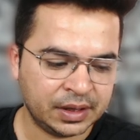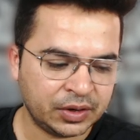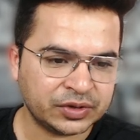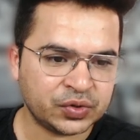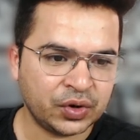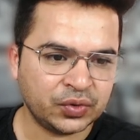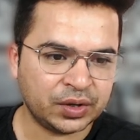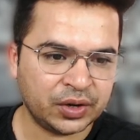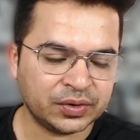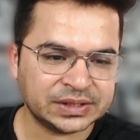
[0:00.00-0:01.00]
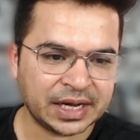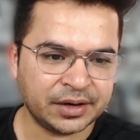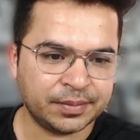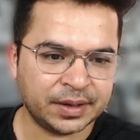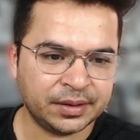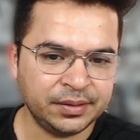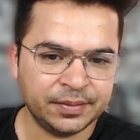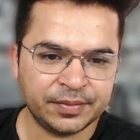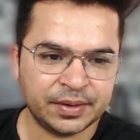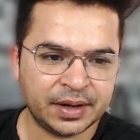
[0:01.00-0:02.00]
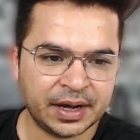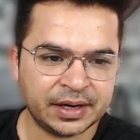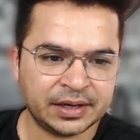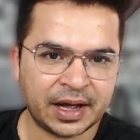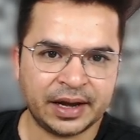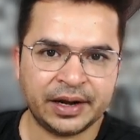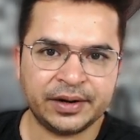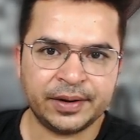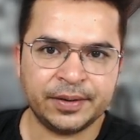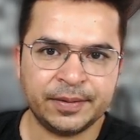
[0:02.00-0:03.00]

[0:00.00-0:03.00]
Now it's going to click on sign up button and it highlighted.